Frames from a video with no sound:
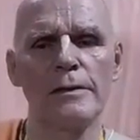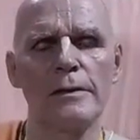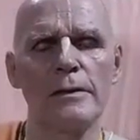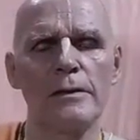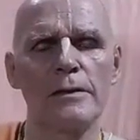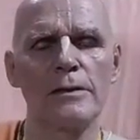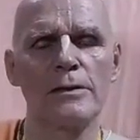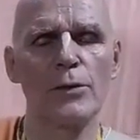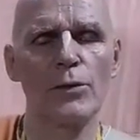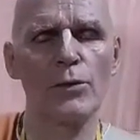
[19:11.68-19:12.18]

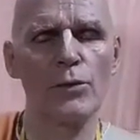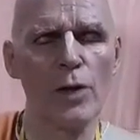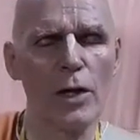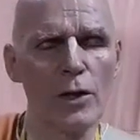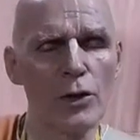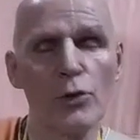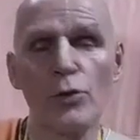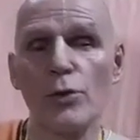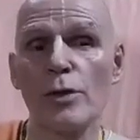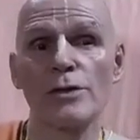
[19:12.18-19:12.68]
one
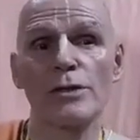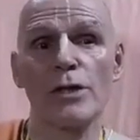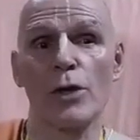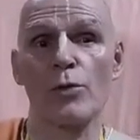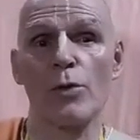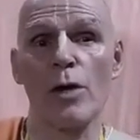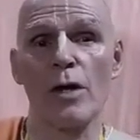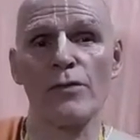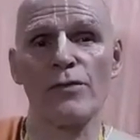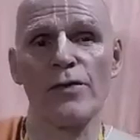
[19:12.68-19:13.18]
who is a
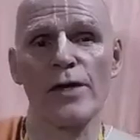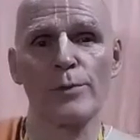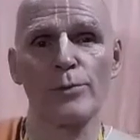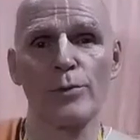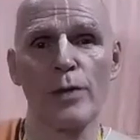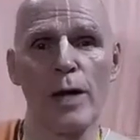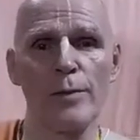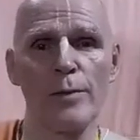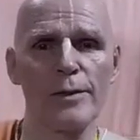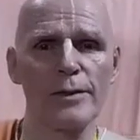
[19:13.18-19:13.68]
qualified
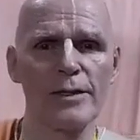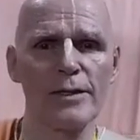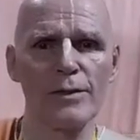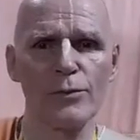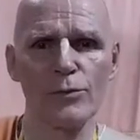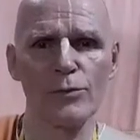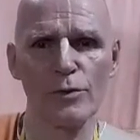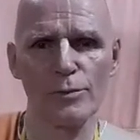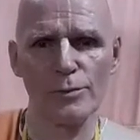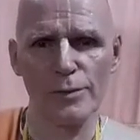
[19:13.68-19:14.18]
brahmana
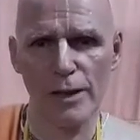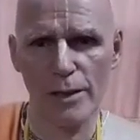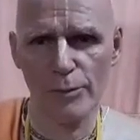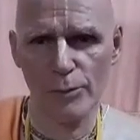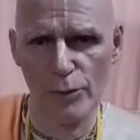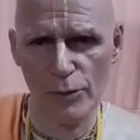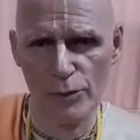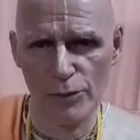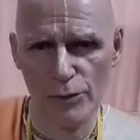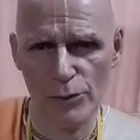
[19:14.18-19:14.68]
will be
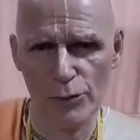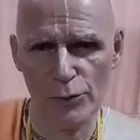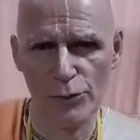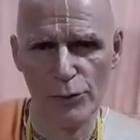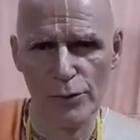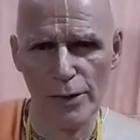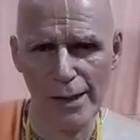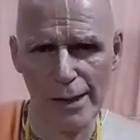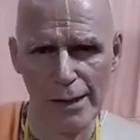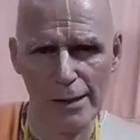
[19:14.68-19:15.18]
able to
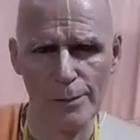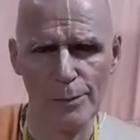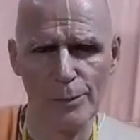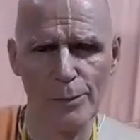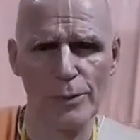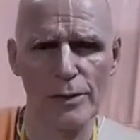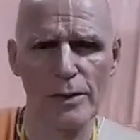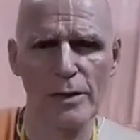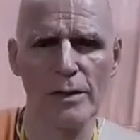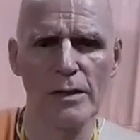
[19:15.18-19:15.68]
help
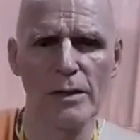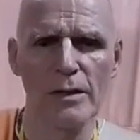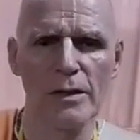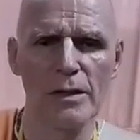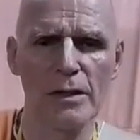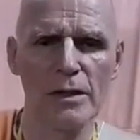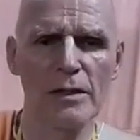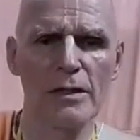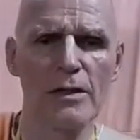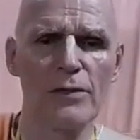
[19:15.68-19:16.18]

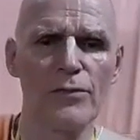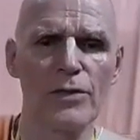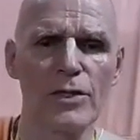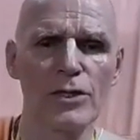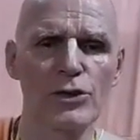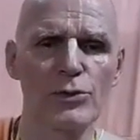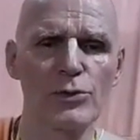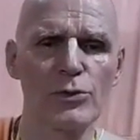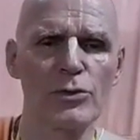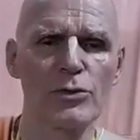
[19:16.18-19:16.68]

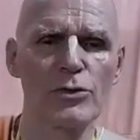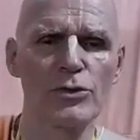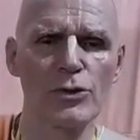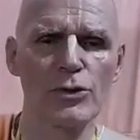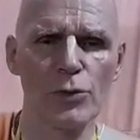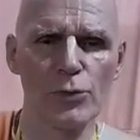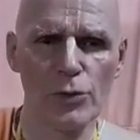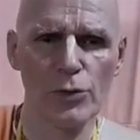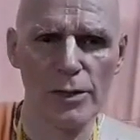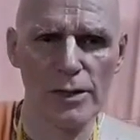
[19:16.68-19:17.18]
individuals
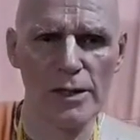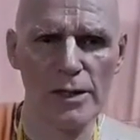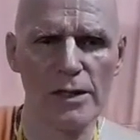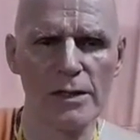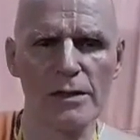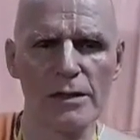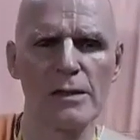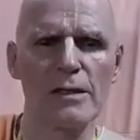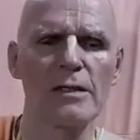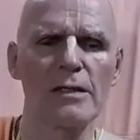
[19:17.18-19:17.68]

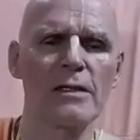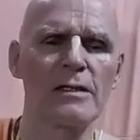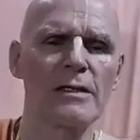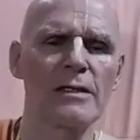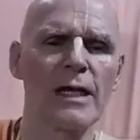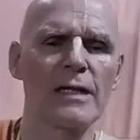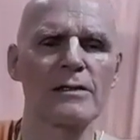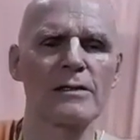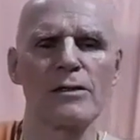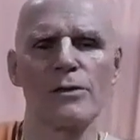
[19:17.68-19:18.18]
within
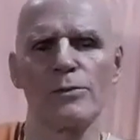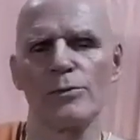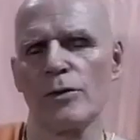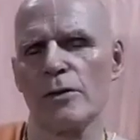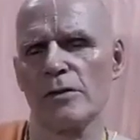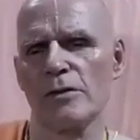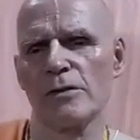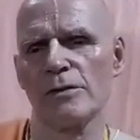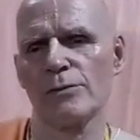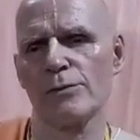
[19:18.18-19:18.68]
that
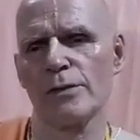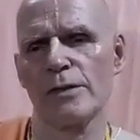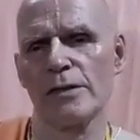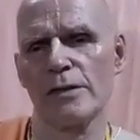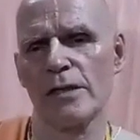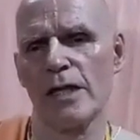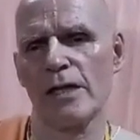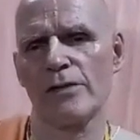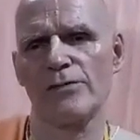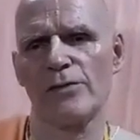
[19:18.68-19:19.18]
community, within
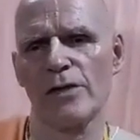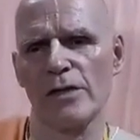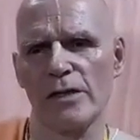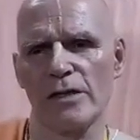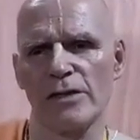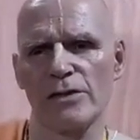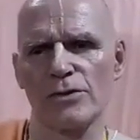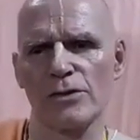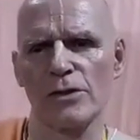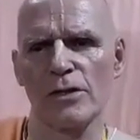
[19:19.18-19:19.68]
that
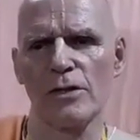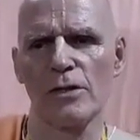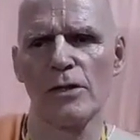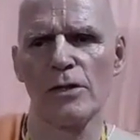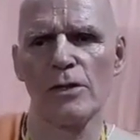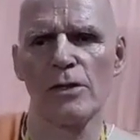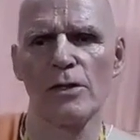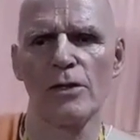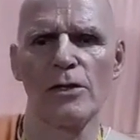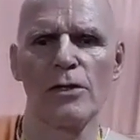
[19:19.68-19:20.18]
village,
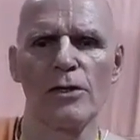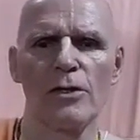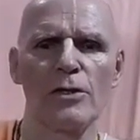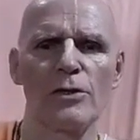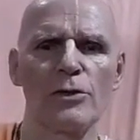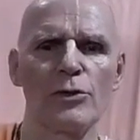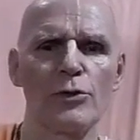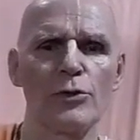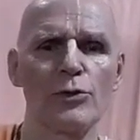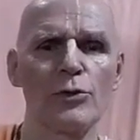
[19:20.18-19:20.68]

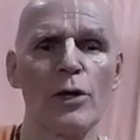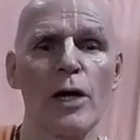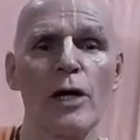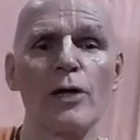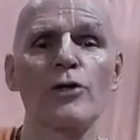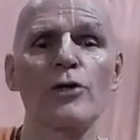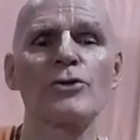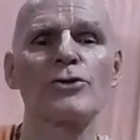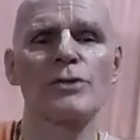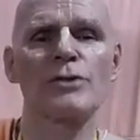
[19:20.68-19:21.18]
to
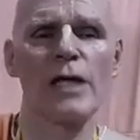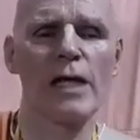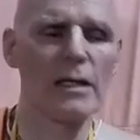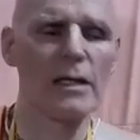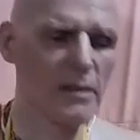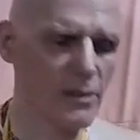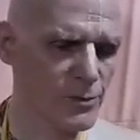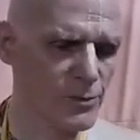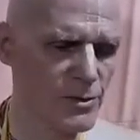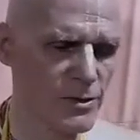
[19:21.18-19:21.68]
understand
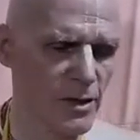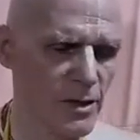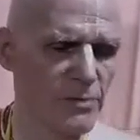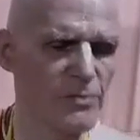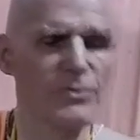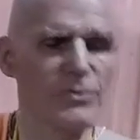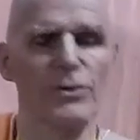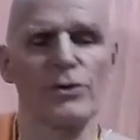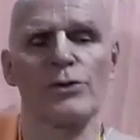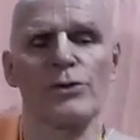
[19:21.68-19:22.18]
themselves,
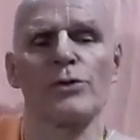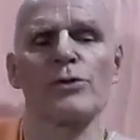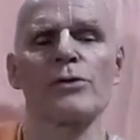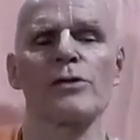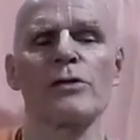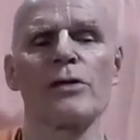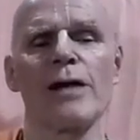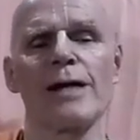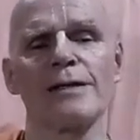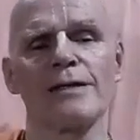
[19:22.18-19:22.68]
to know
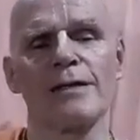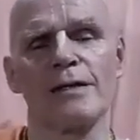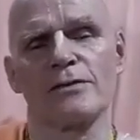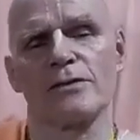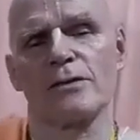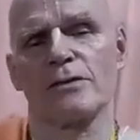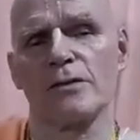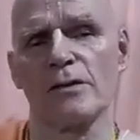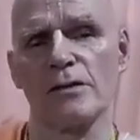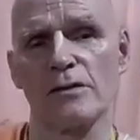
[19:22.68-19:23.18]
their
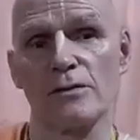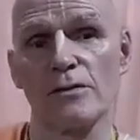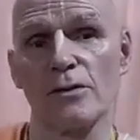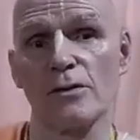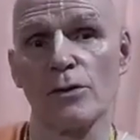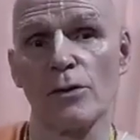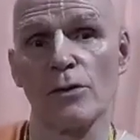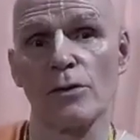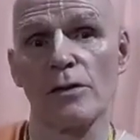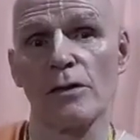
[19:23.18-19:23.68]
identity, to
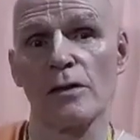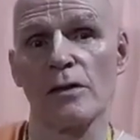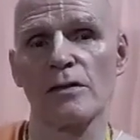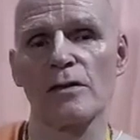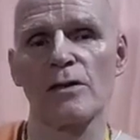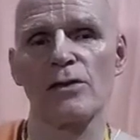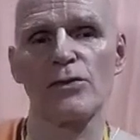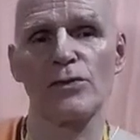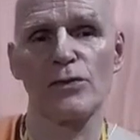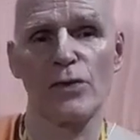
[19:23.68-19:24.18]
know their
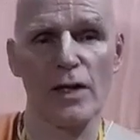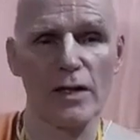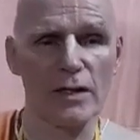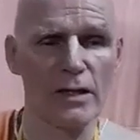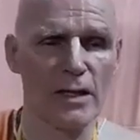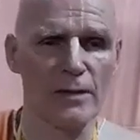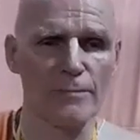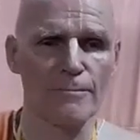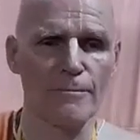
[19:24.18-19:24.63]
varna,